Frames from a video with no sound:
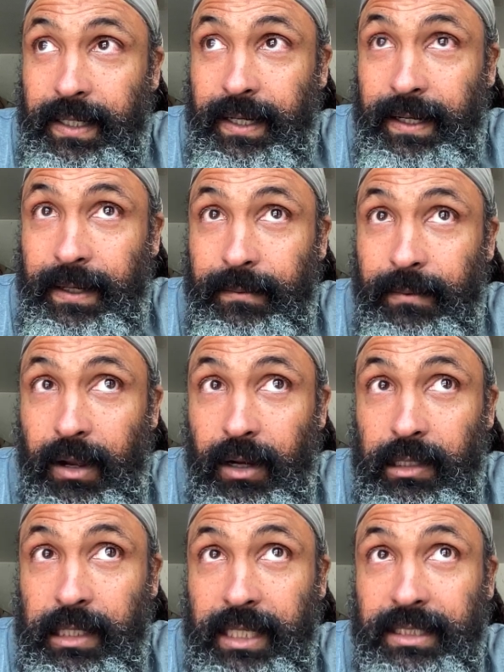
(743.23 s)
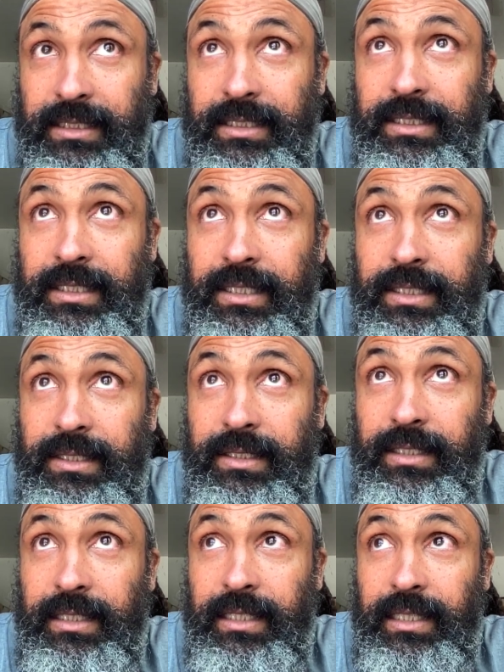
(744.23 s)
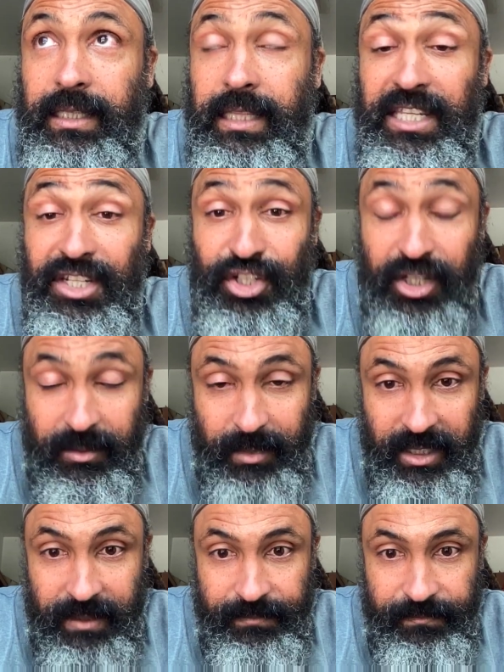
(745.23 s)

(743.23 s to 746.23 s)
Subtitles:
are less legitimate.